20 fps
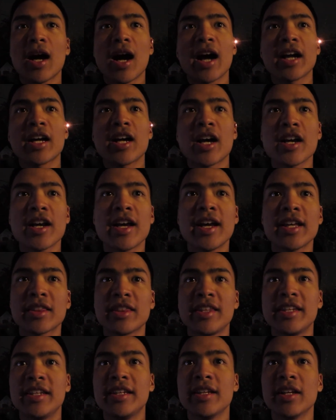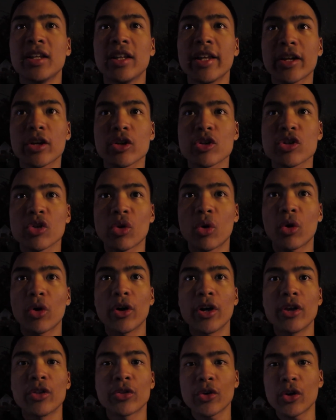I gotta hit the liquor store
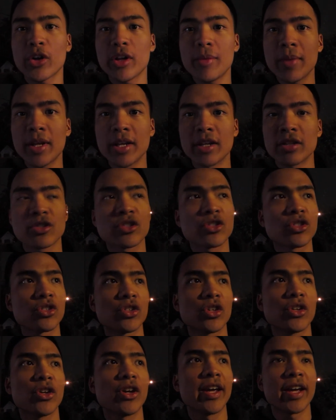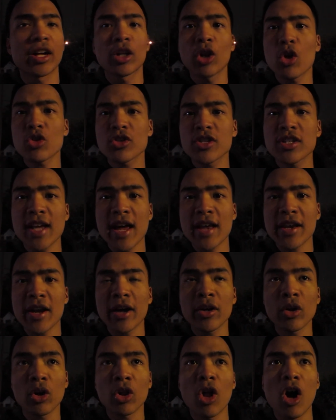in 30 minutes. It closes at
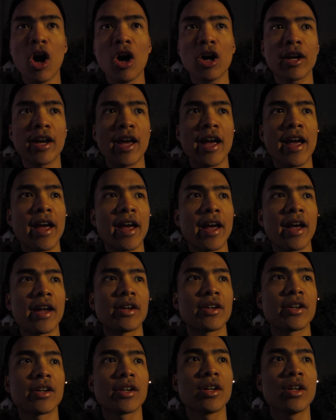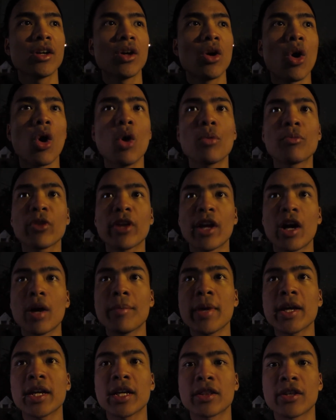9 o'clock and hopefully I'll
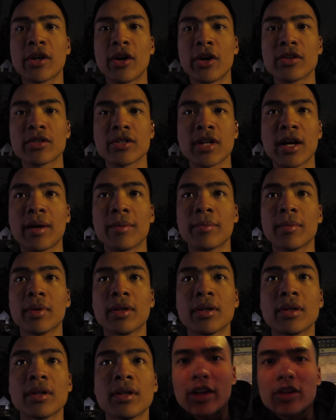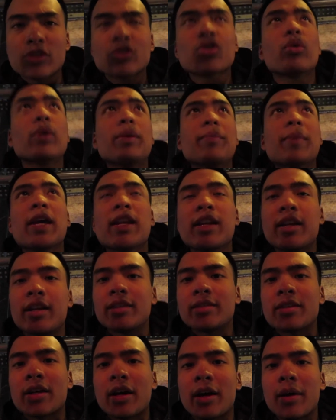make it there in time. So we made it
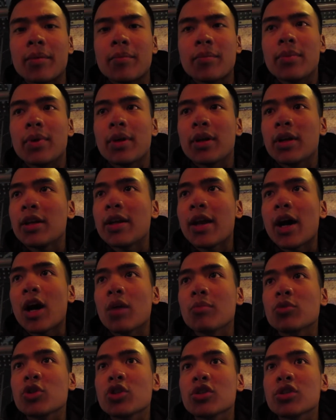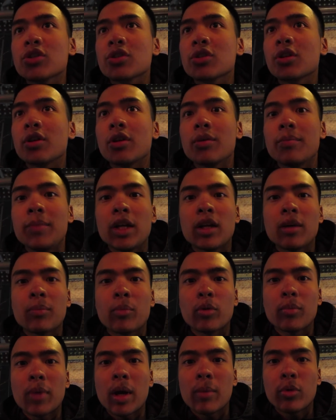in time. Now I'm just gonna meet up
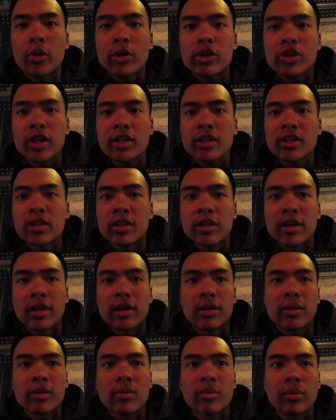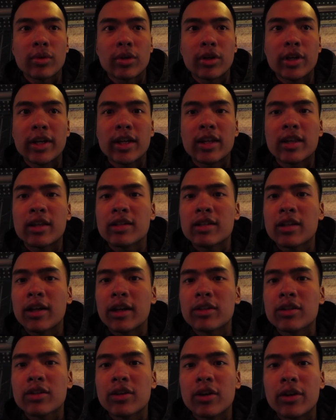with my boy Justin and we're gonna get this
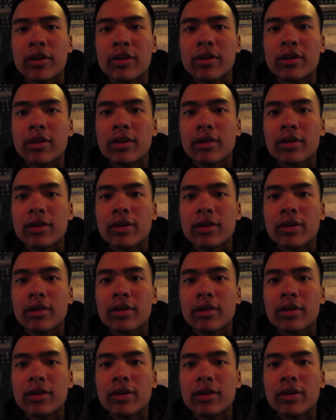night started.